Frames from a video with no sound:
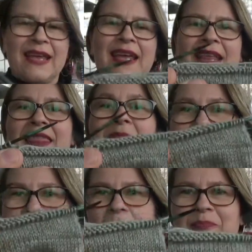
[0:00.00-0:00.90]
in the
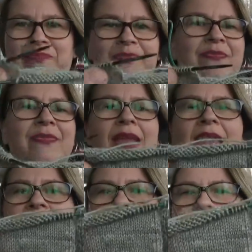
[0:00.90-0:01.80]
middle.
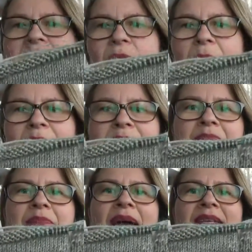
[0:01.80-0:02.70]
This is the
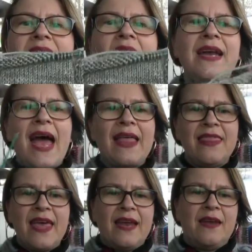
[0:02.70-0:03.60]
back side and
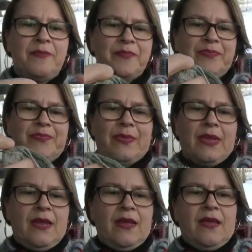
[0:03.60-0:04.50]
then
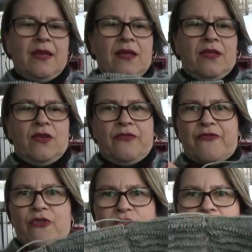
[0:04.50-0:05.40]
the
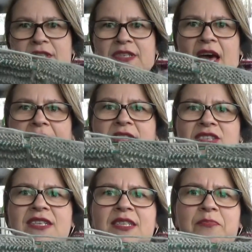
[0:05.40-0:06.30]
front side.
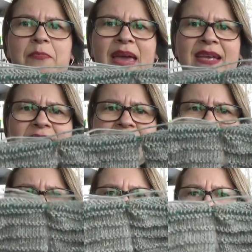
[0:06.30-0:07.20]
Just basic,
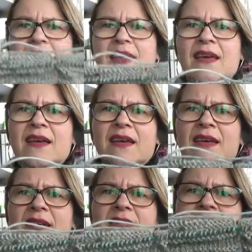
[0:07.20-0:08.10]

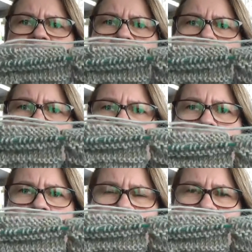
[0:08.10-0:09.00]
simple